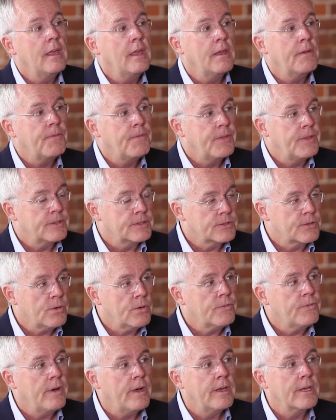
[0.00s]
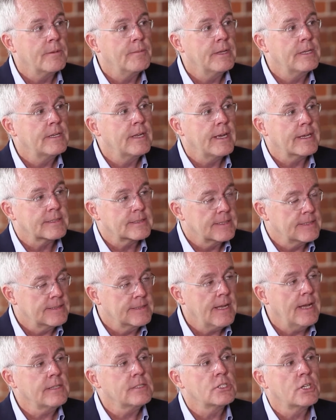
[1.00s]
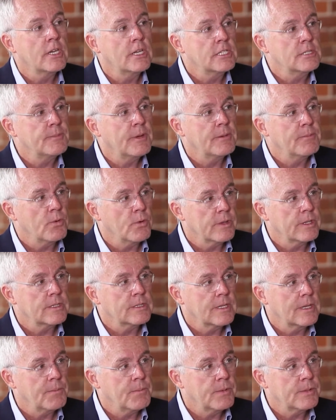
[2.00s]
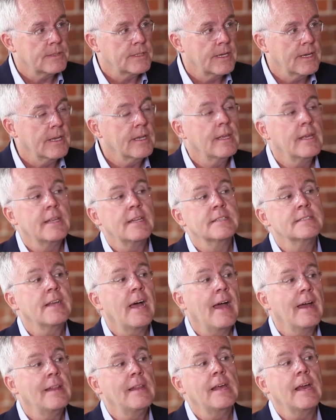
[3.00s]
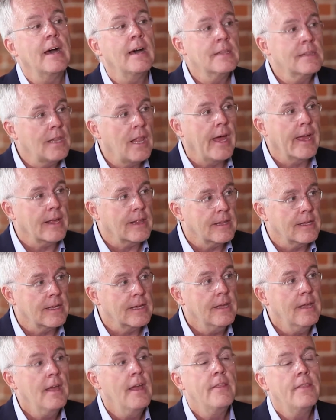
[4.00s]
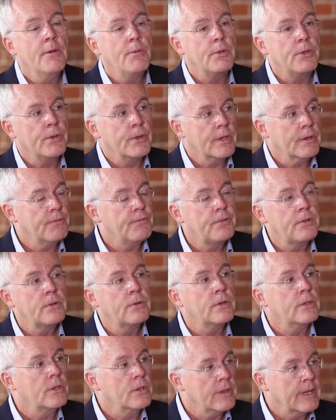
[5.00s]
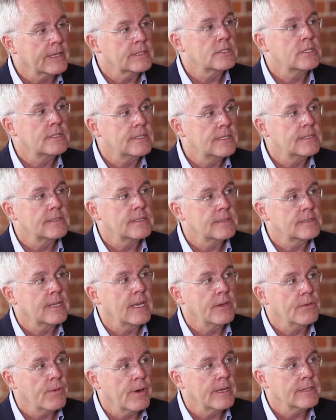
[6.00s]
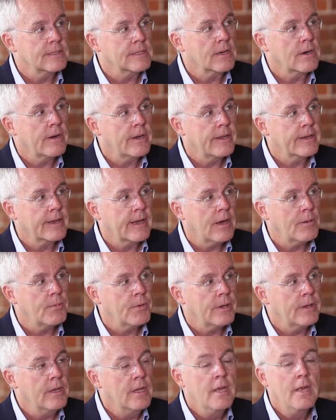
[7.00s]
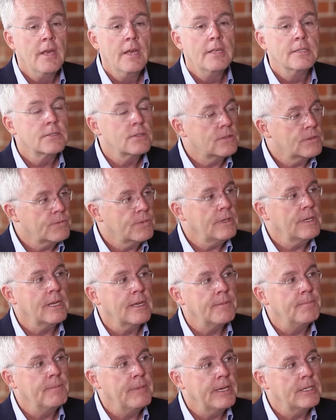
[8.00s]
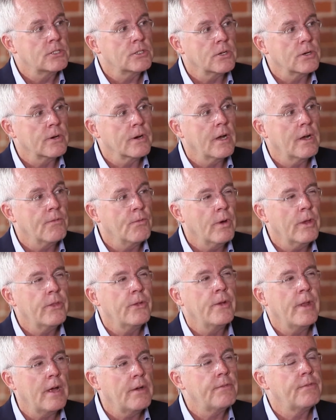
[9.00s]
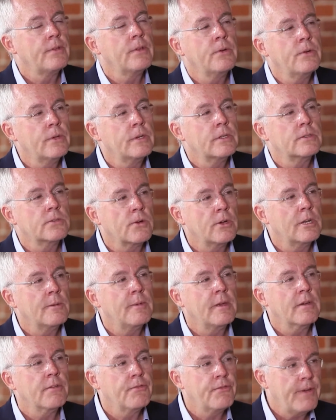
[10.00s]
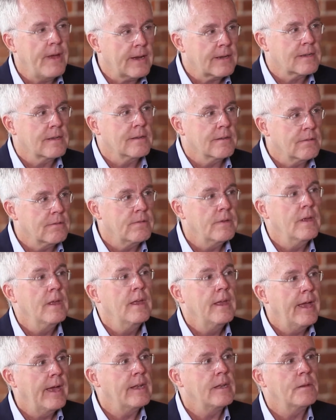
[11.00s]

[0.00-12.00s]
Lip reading: If the stroke volume index does not change by more than 10%, it is highly unlikely that when you give fluid, you'll actually see a sustained rise in cardiac output. So it's really a measure of whether or not fluid is going to be effective. One of